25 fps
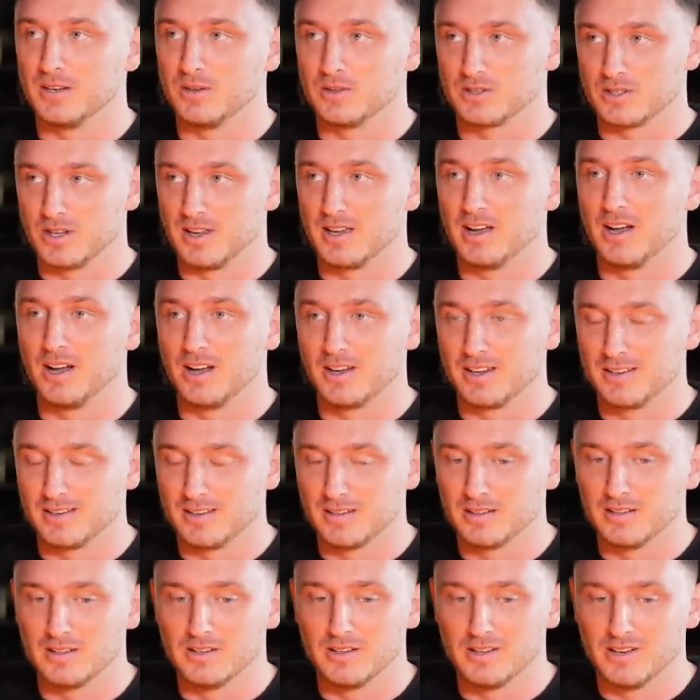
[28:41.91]
It was like I
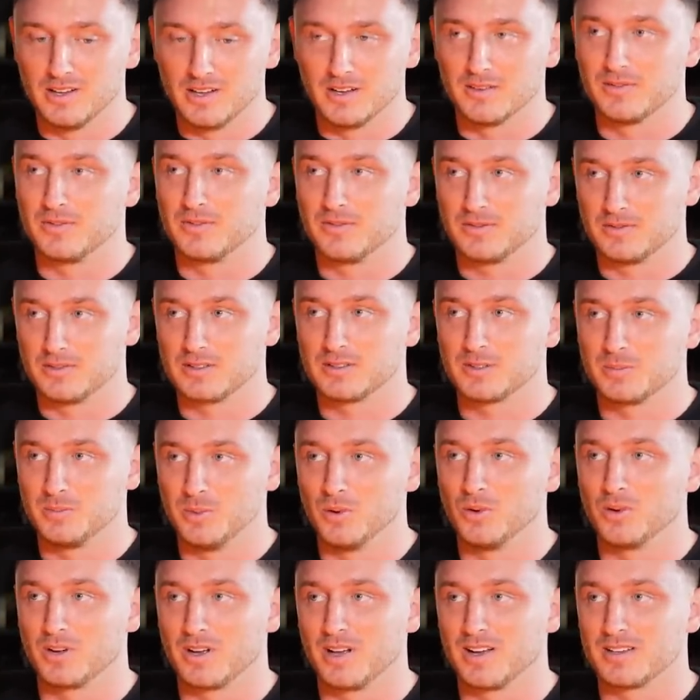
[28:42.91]
love
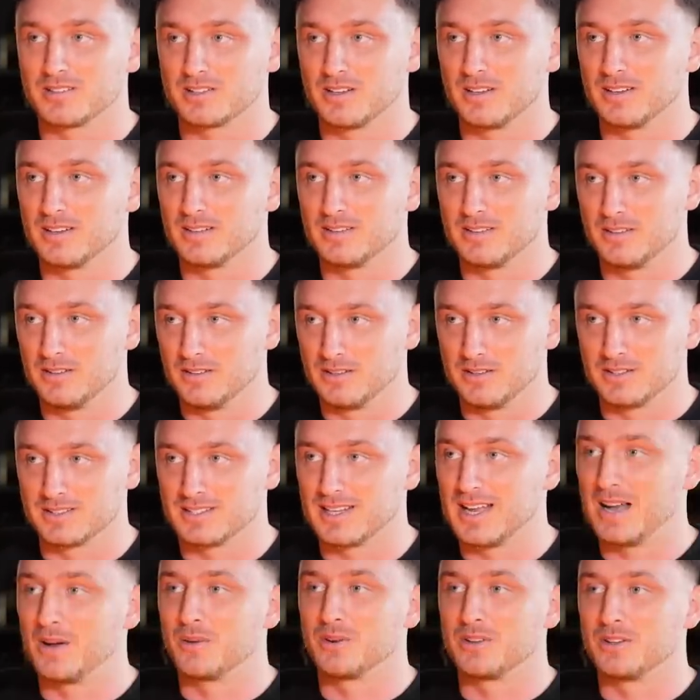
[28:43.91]
sport cars, like the
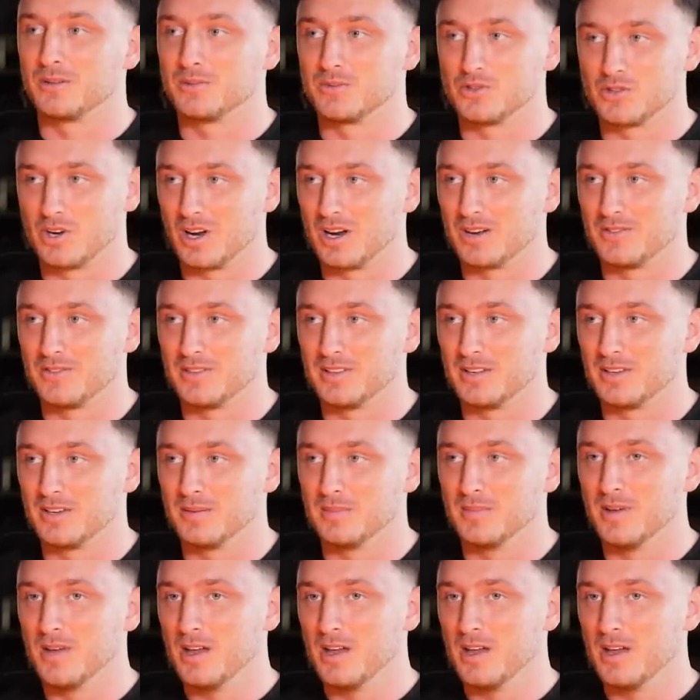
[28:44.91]
sound of them driving them.